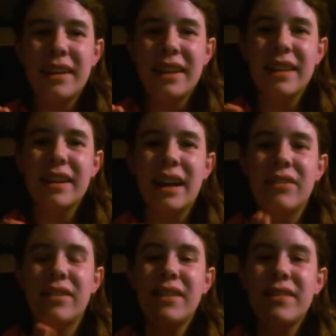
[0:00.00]
either
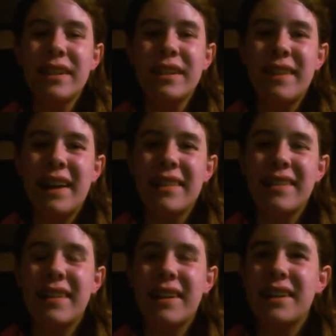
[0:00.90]
have some
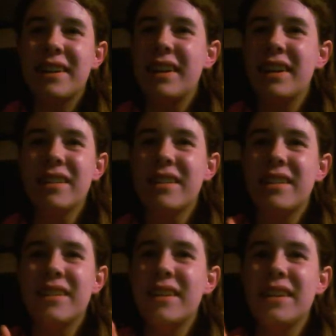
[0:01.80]
success,
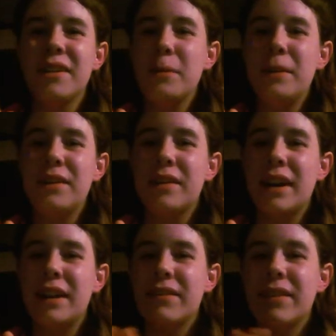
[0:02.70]
it'll be just
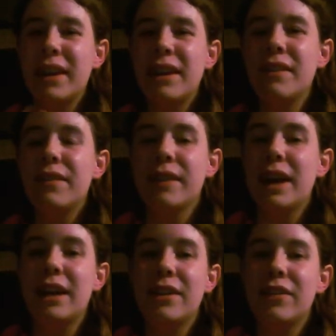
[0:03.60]
kind of
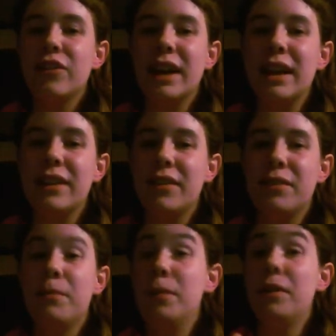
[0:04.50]
flat and trite and
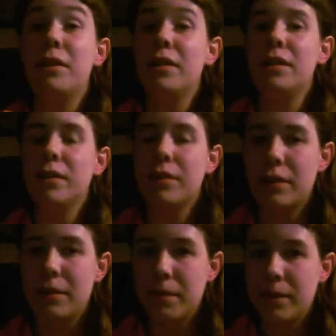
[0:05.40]
just,
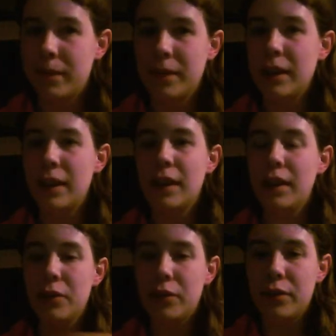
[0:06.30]
or
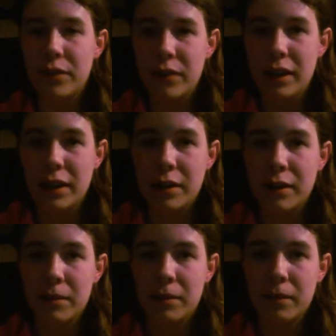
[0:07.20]
it'll succeed.
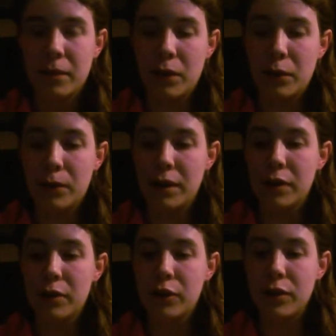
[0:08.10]
One
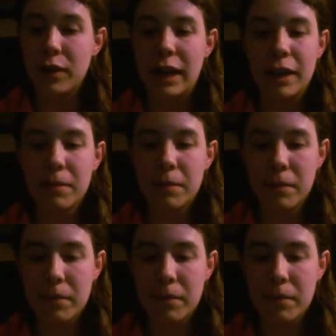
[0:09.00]
of those three.